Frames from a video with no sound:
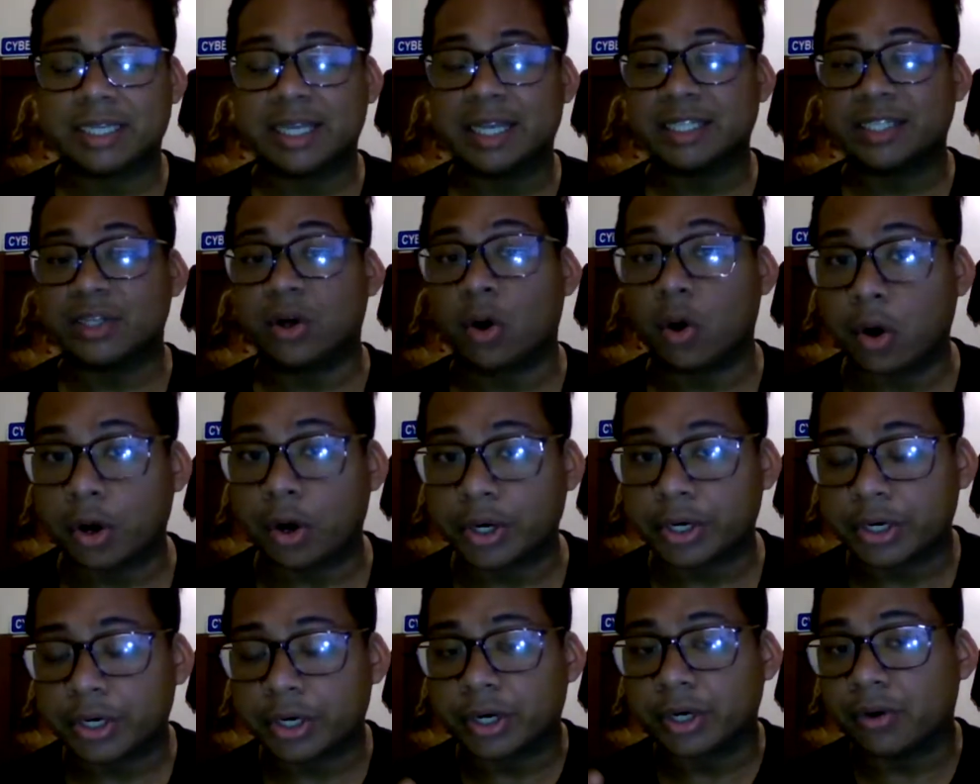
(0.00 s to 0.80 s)
gets
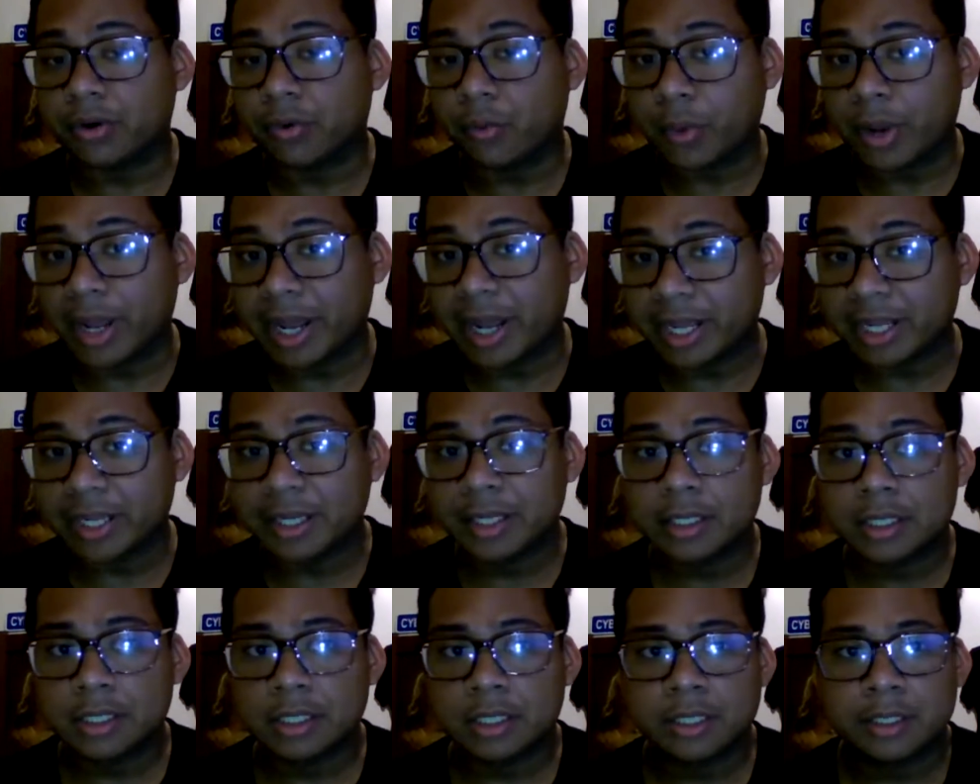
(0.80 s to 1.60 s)
harder on the
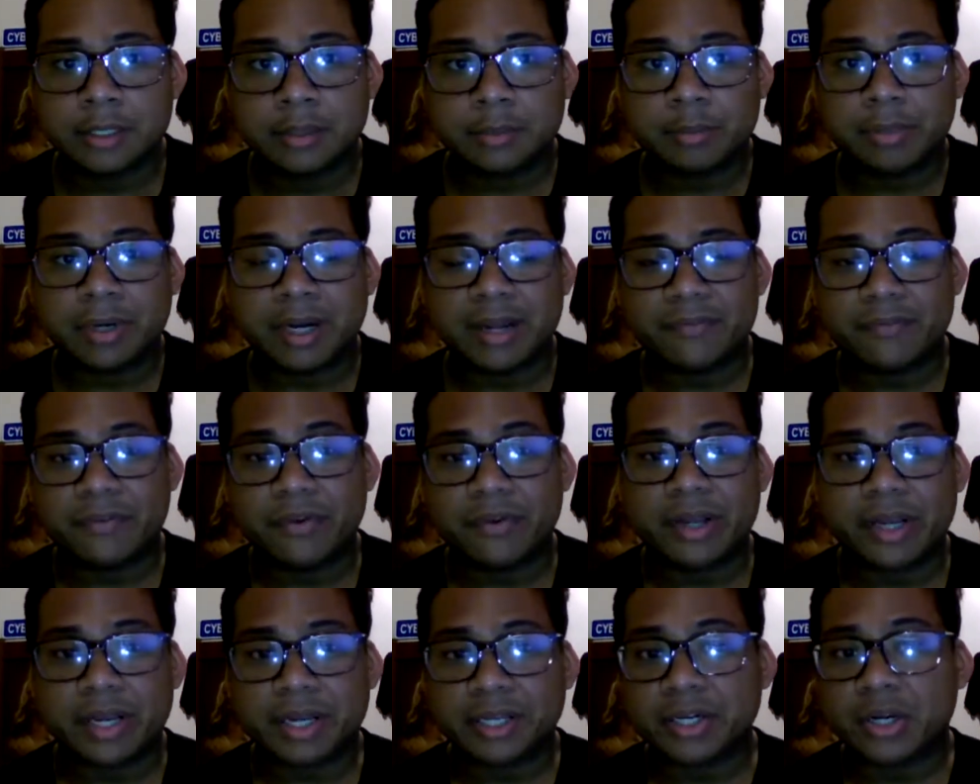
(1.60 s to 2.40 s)
way, but I feel
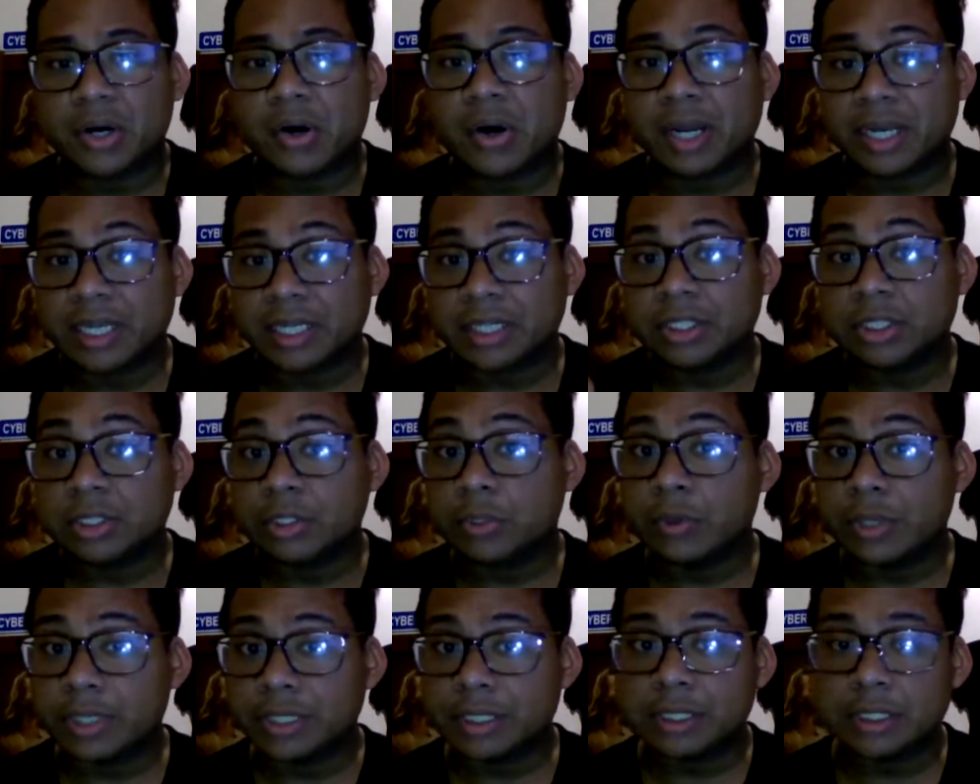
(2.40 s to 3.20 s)
like I know I can
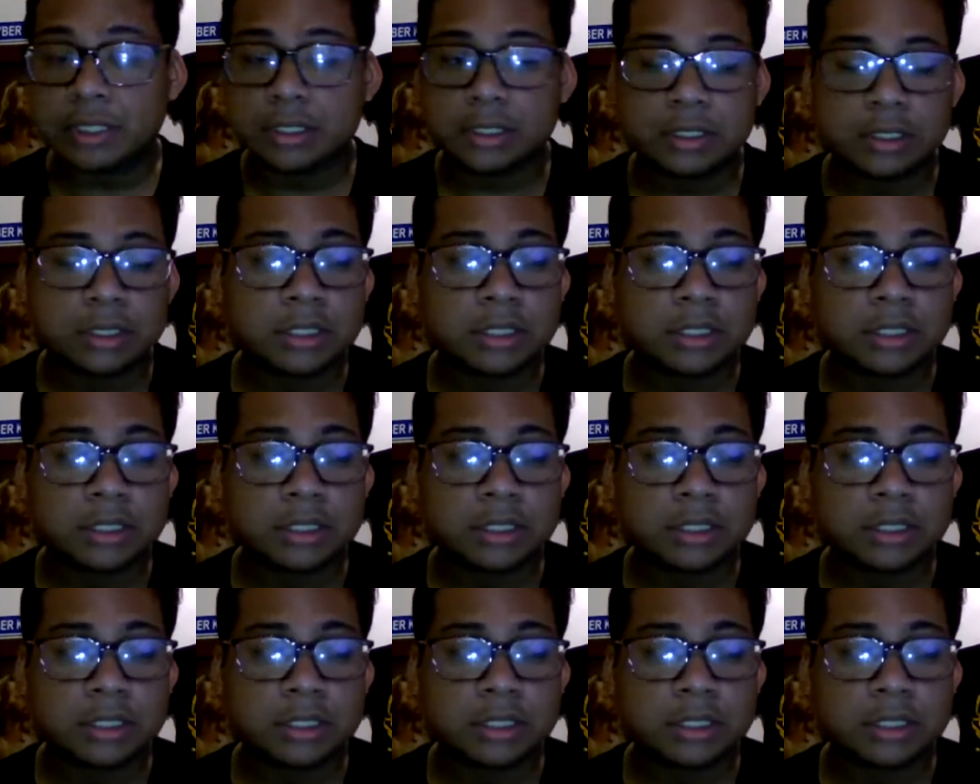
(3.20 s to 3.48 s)
do it.